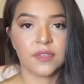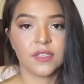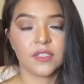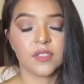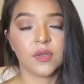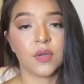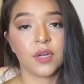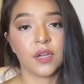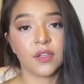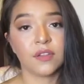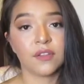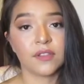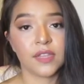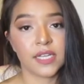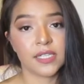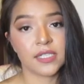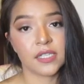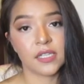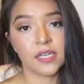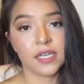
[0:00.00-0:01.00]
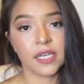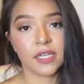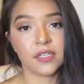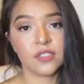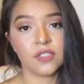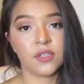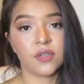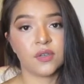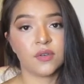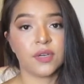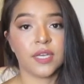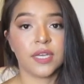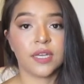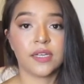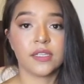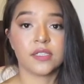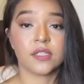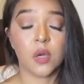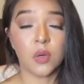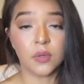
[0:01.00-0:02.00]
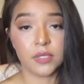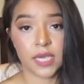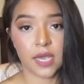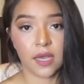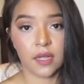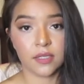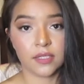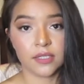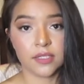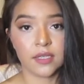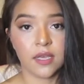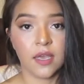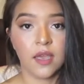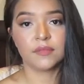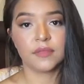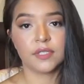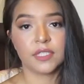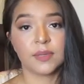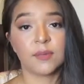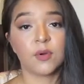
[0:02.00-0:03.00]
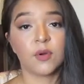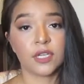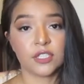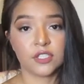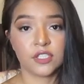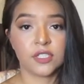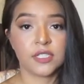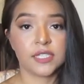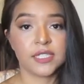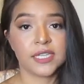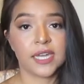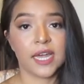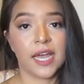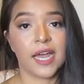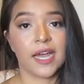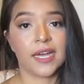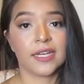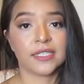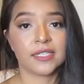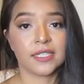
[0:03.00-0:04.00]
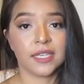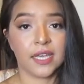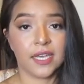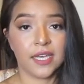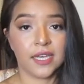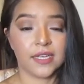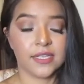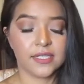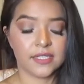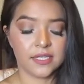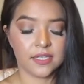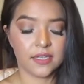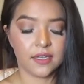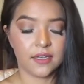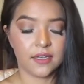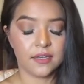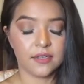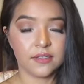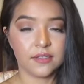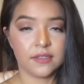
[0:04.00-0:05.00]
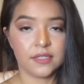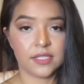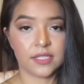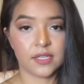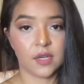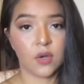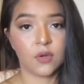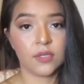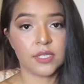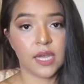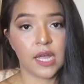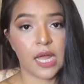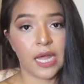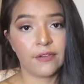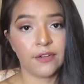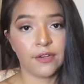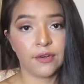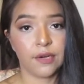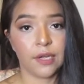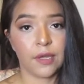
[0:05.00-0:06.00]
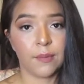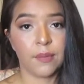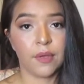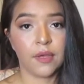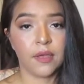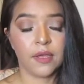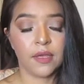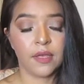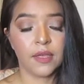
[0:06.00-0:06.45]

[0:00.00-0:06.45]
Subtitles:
So another thing to look into is hotels. Some questions to ask is, does the hotel have a crib?